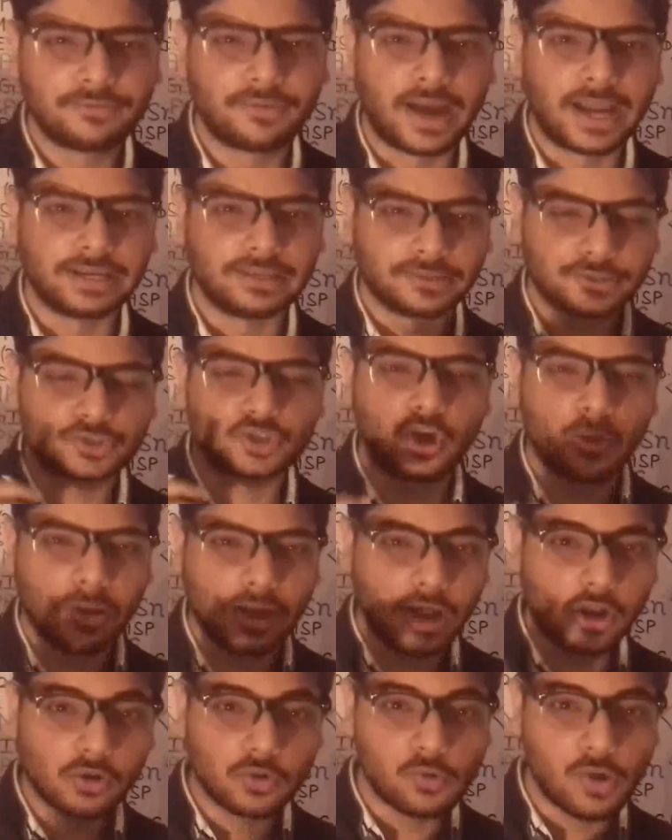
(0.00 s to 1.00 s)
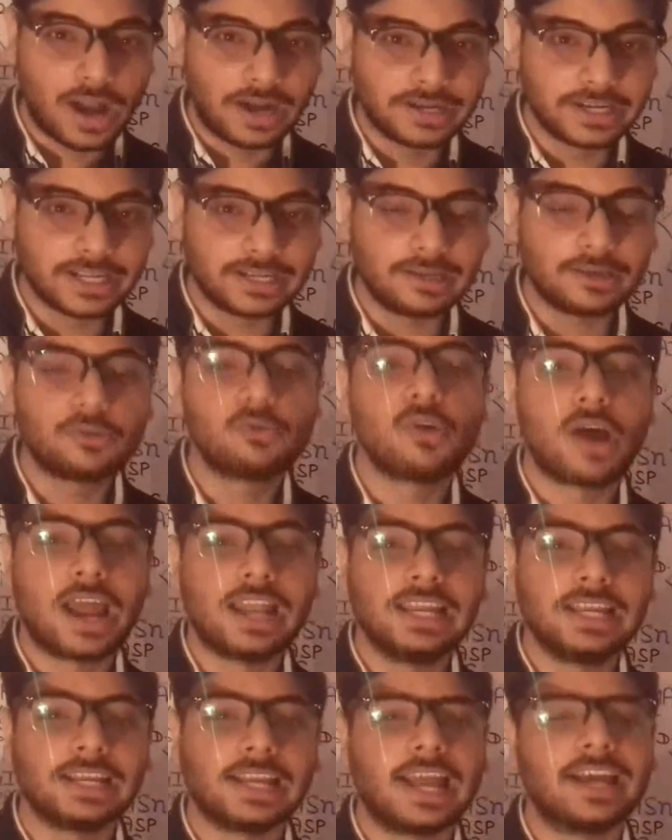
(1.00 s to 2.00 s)
Fine. So overall
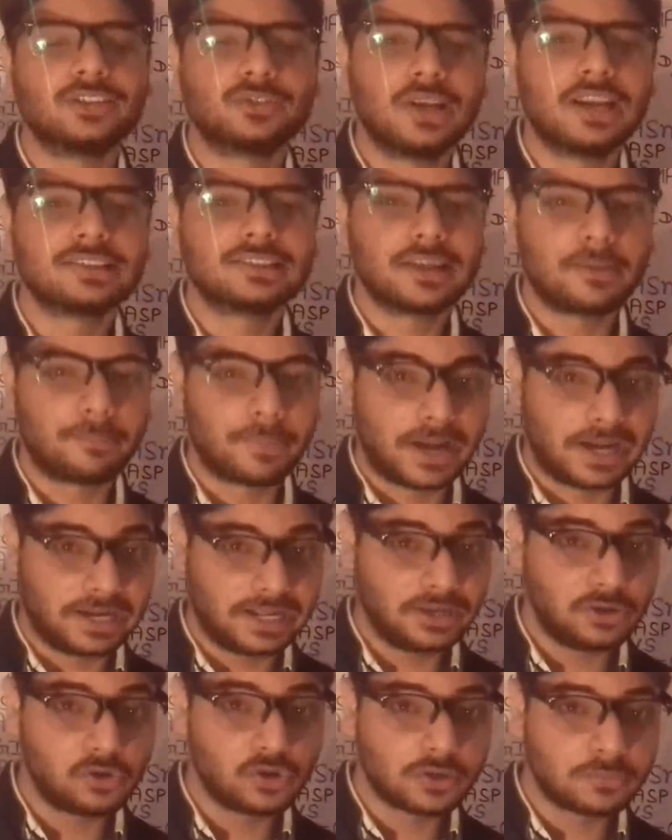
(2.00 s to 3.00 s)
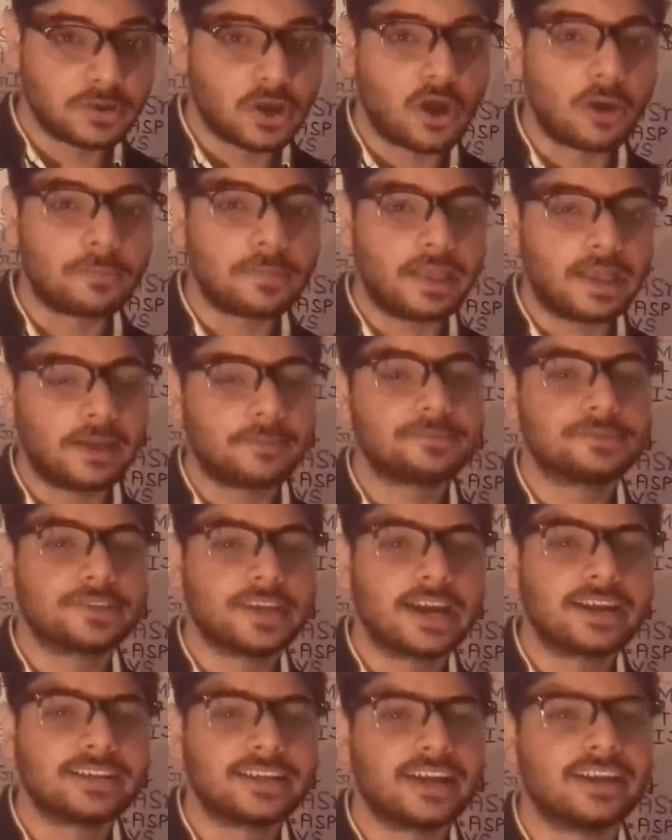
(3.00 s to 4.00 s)
coiling as well as the bending could be
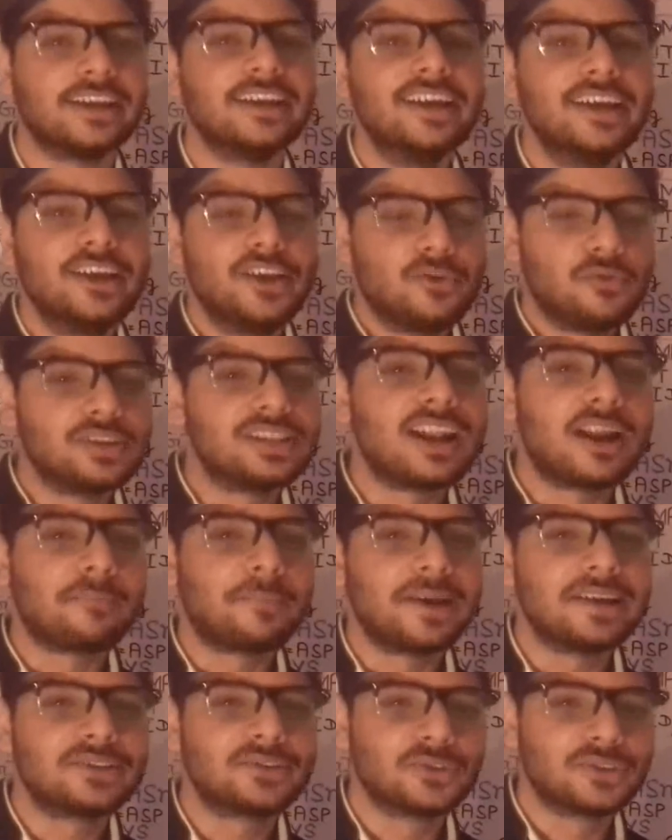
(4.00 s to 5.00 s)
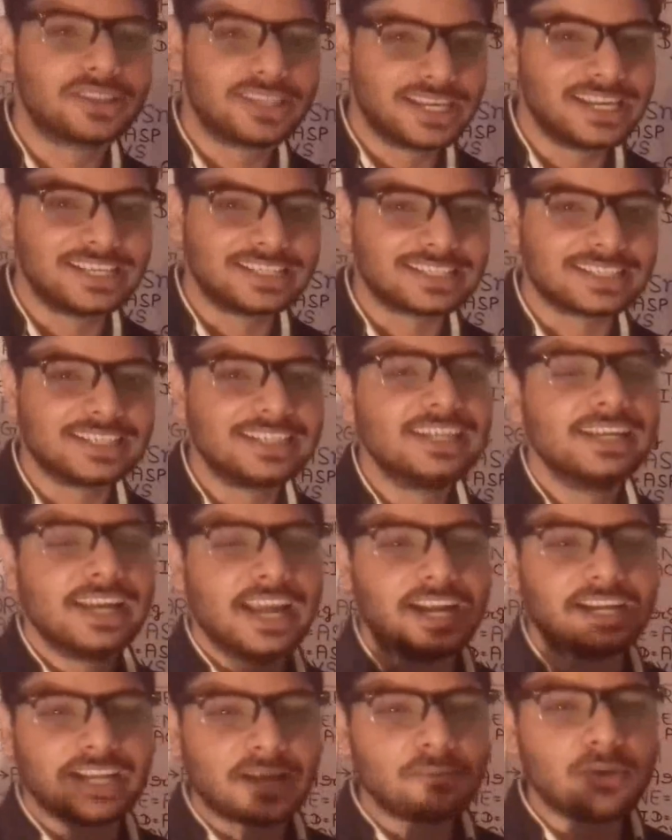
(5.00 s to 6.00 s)
abstracted with reference to these
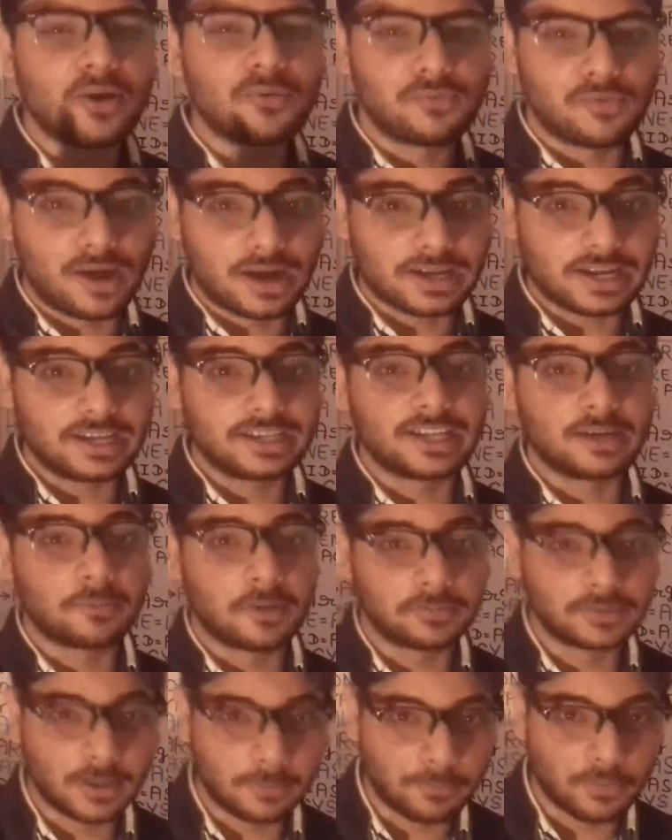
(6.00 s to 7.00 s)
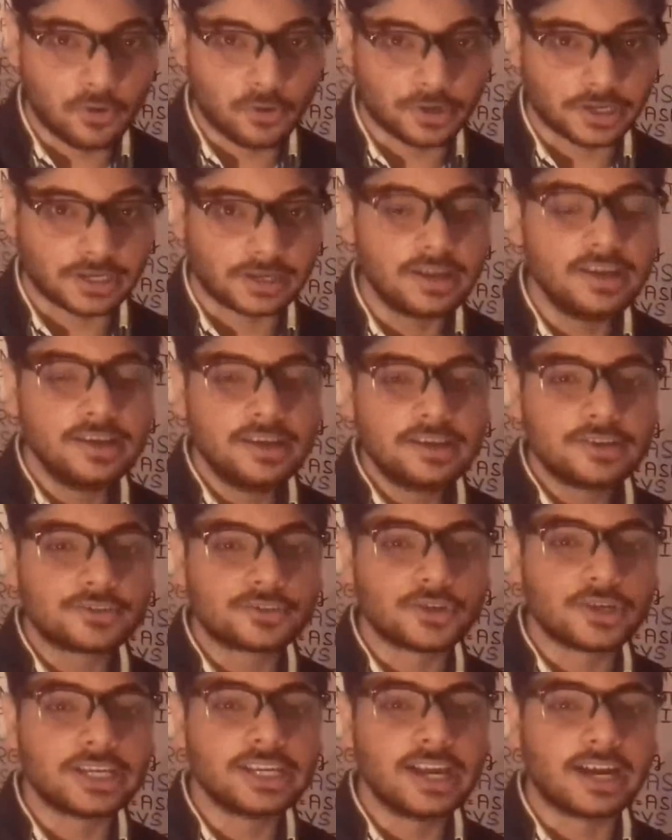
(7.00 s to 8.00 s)
in terms of what? In terms of the protein.
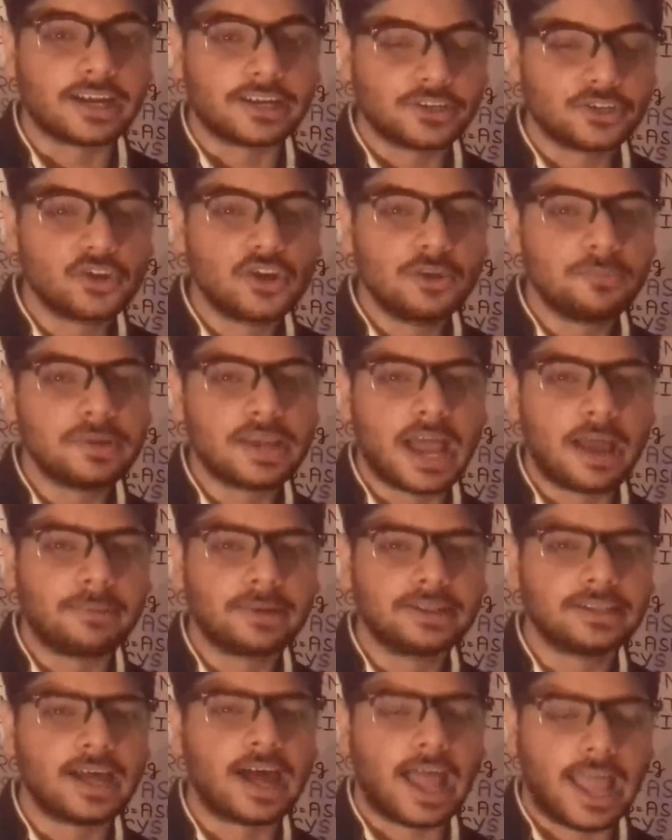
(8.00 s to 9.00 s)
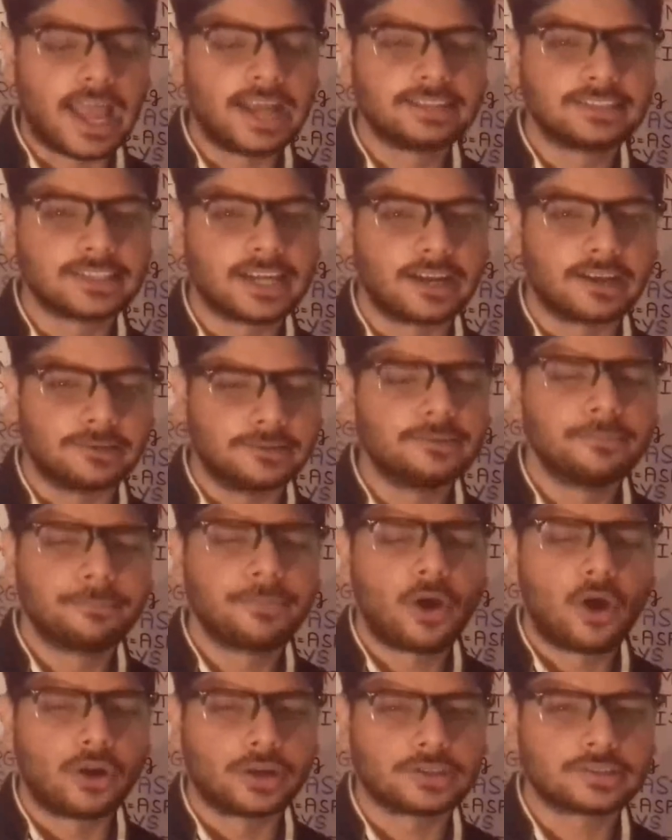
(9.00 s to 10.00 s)
So here you will be having the
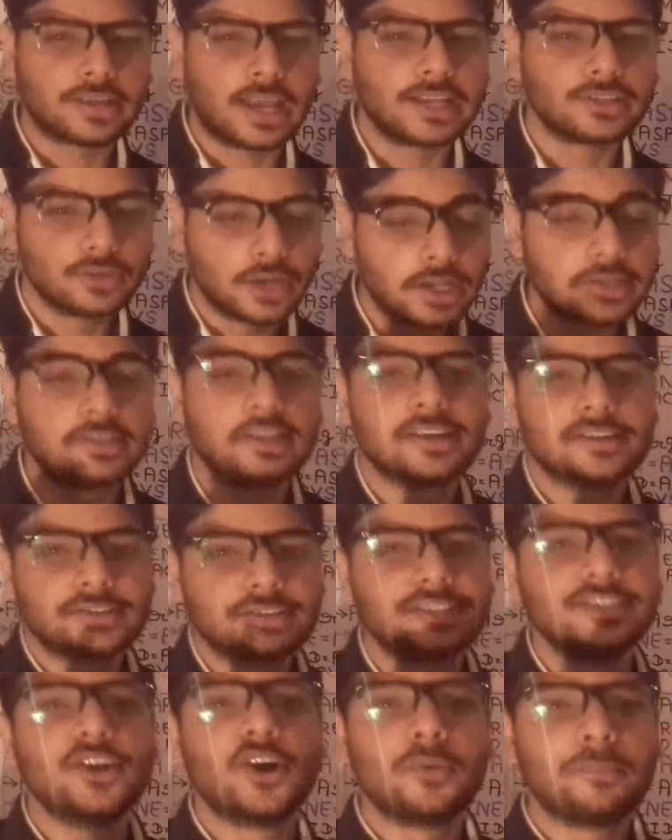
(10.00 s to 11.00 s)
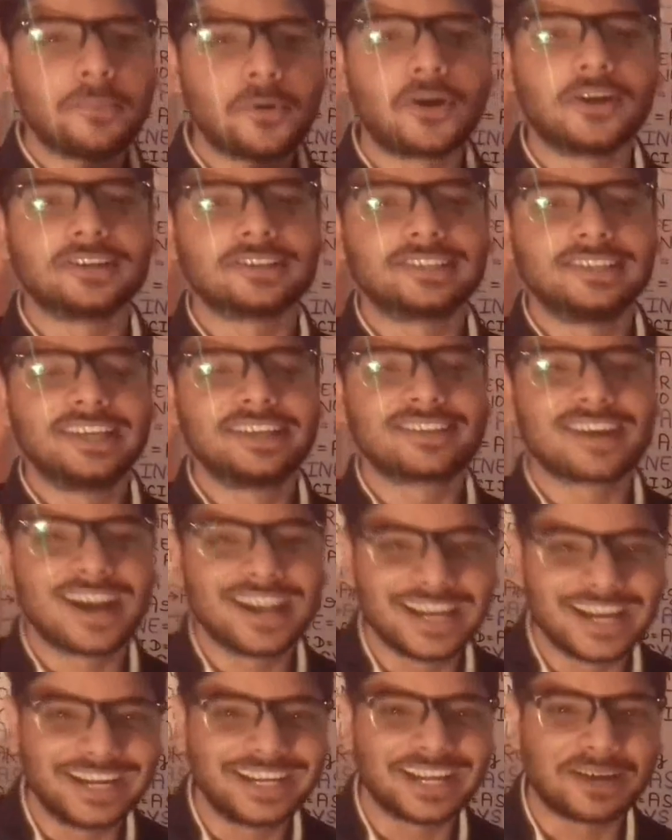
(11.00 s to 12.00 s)
HN bonds as well as the CO bonds,
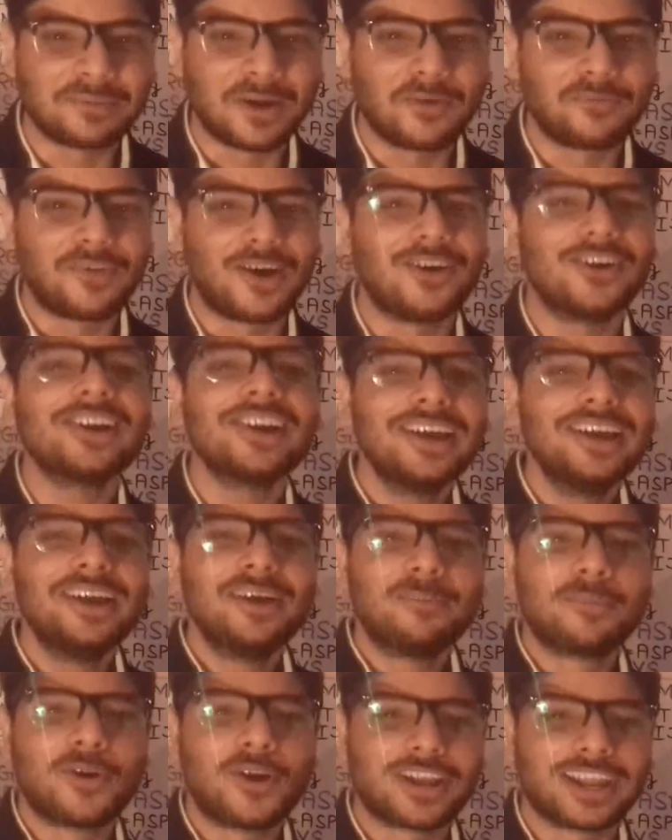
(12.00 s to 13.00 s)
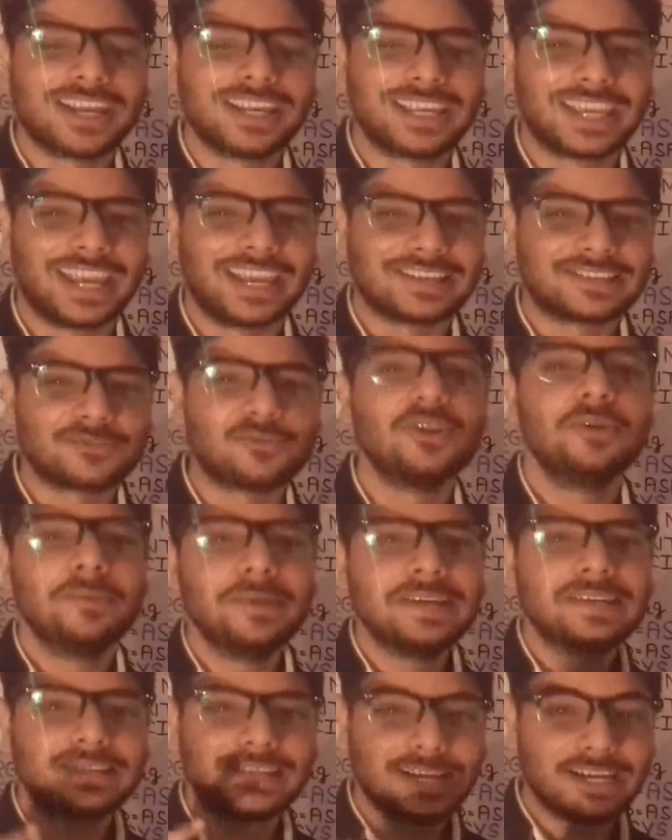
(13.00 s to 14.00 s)
literally in terms of our protein case. So we
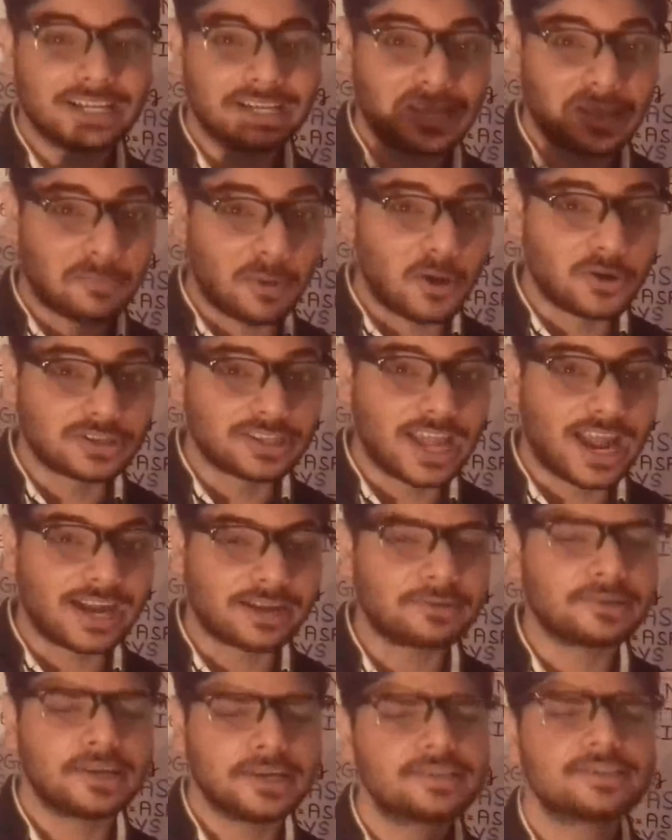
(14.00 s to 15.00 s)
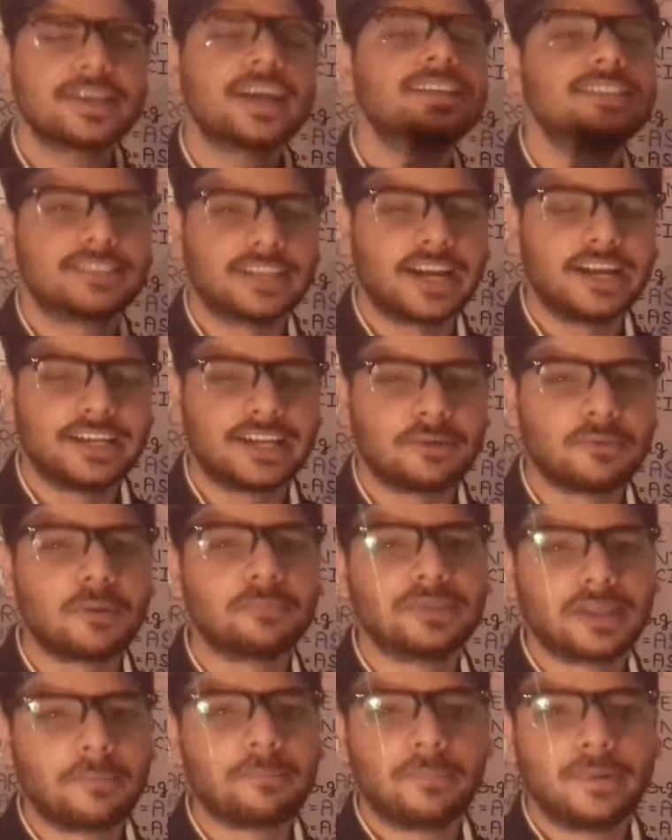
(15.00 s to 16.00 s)
will be studying about that structure in
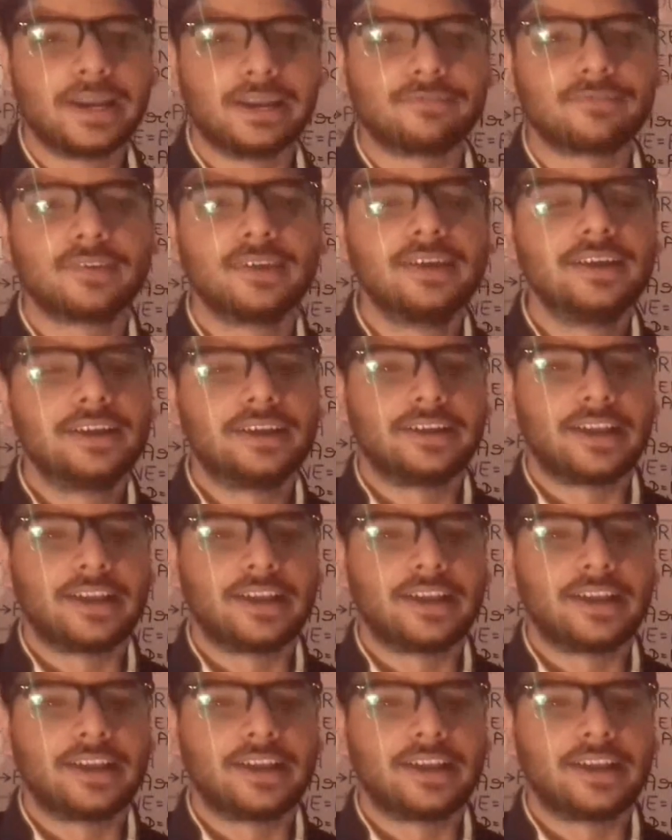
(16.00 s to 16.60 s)
terms of the brief.